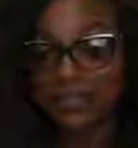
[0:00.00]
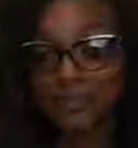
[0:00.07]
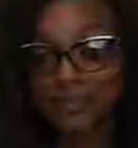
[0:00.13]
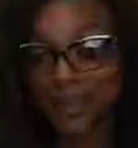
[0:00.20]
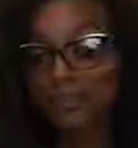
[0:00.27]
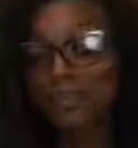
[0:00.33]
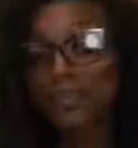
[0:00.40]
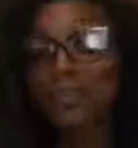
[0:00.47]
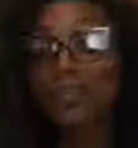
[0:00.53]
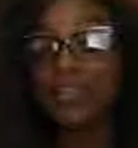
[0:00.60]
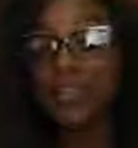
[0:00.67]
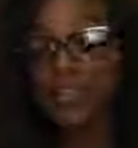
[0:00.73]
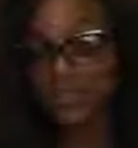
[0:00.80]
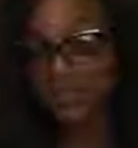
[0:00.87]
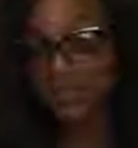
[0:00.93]
that's how
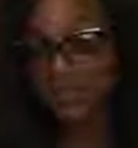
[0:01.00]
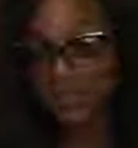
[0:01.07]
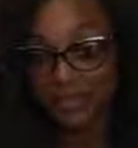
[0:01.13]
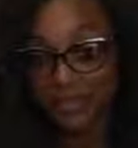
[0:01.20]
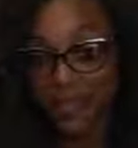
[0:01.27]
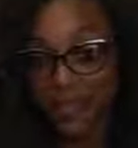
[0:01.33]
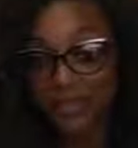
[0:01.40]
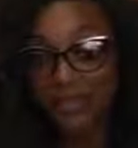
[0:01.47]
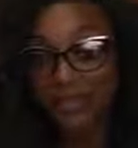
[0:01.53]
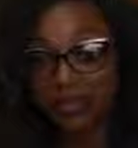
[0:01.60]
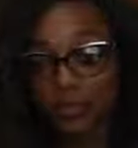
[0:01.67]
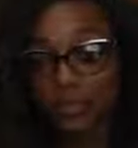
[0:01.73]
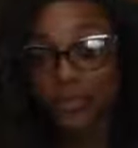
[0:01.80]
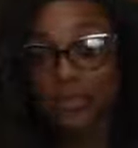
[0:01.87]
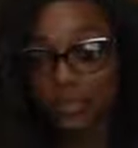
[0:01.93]
that ended.
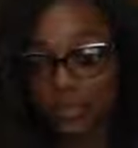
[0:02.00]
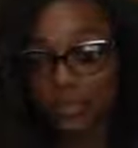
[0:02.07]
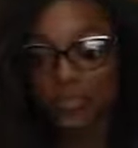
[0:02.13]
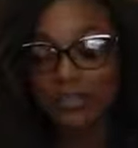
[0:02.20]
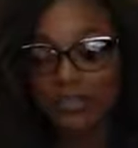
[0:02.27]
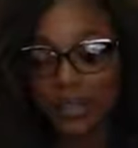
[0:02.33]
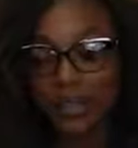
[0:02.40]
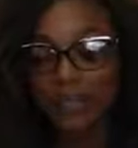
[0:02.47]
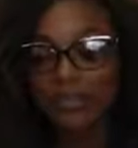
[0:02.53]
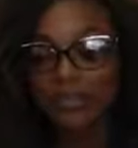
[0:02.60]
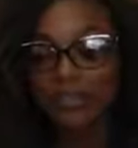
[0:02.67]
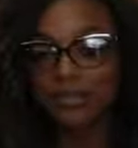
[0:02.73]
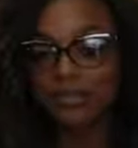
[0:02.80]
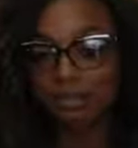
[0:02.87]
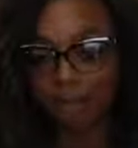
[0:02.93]
We literally had
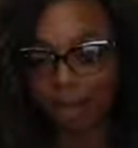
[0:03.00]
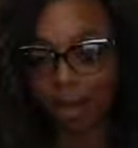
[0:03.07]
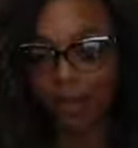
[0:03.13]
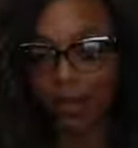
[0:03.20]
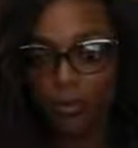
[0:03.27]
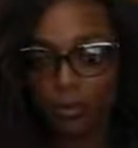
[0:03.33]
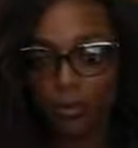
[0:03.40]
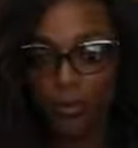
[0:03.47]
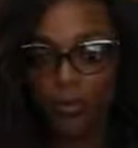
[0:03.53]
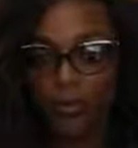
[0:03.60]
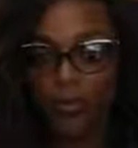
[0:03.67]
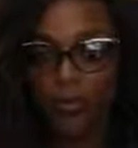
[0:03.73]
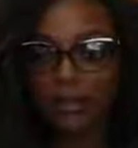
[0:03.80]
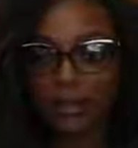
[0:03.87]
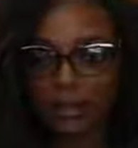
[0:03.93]
to walk away
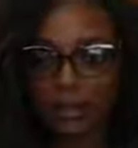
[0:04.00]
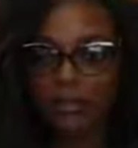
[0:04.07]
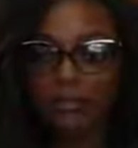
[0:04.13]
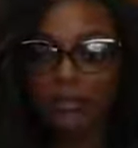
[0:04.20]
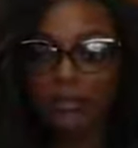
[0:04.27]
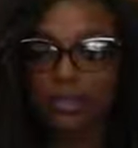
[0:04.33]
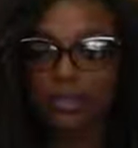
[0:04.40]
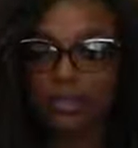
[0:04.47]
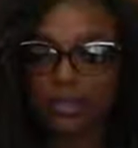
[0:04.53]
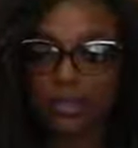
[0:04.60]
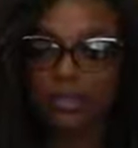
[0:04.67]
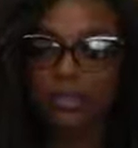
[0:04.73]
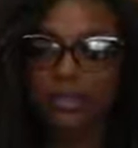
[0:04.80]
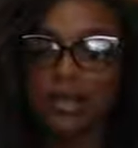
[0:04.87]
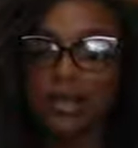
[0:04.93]
and out and go
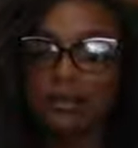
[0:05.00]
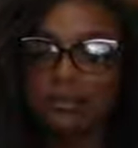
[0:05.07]
outside.